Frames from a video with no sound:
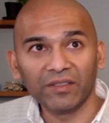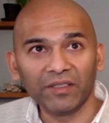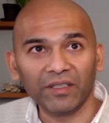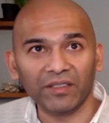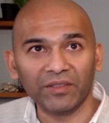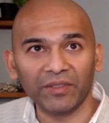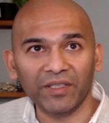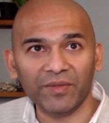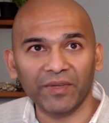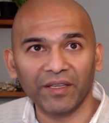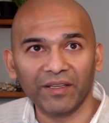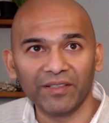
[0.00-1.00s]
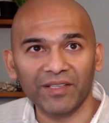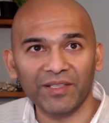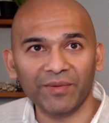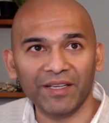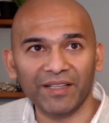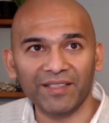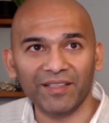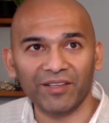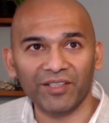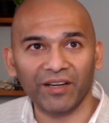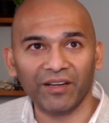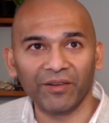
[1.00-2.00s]
I'll do it this way, just so we can see the
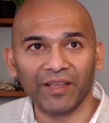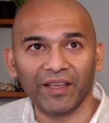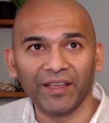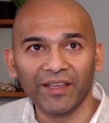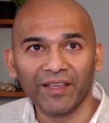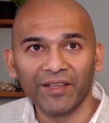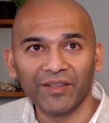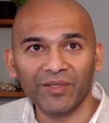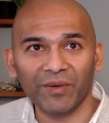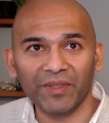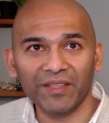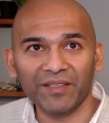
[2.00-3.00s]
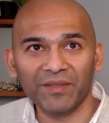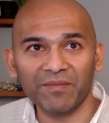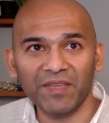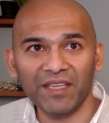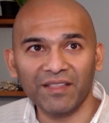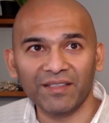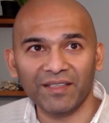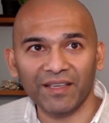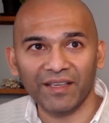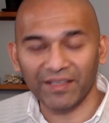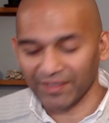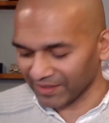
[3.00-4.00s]
chart. Okay, so what this means
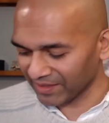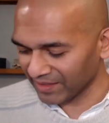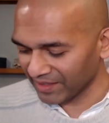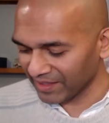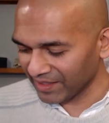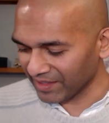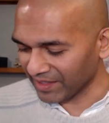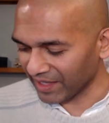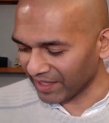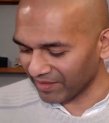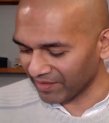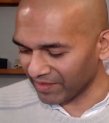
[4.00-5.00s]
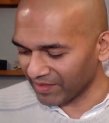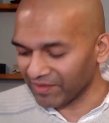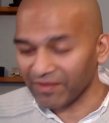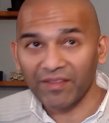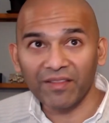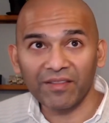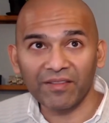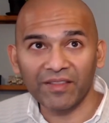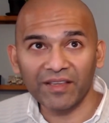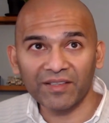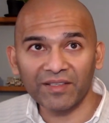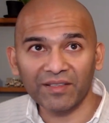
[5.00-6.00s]
is that
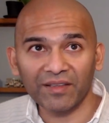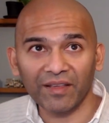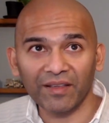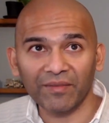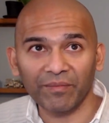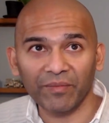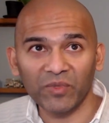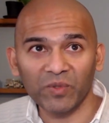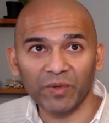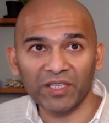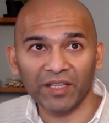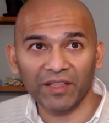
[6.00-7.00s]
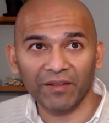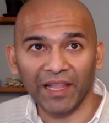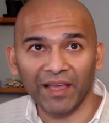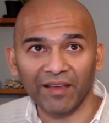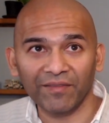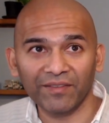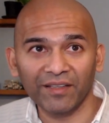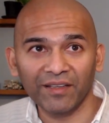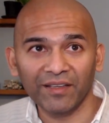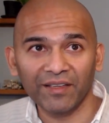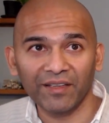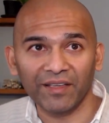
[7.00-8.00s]
this switch on the left
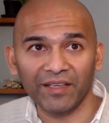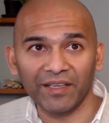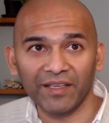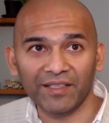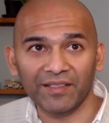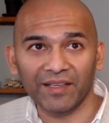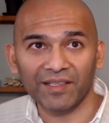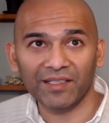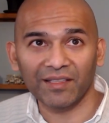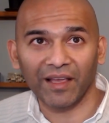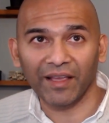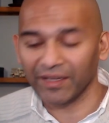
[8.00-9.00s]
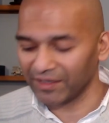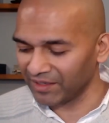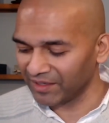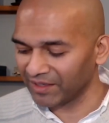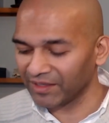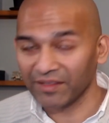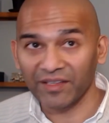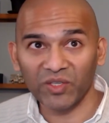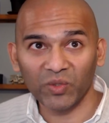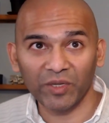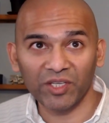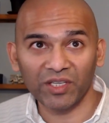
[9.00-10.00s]
is this line. This
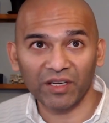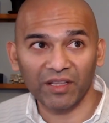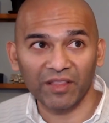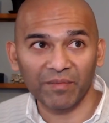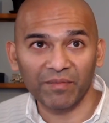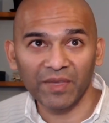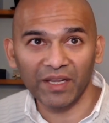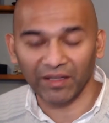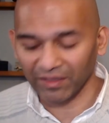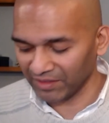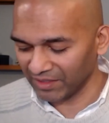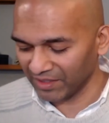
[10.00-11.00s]
switch in the middle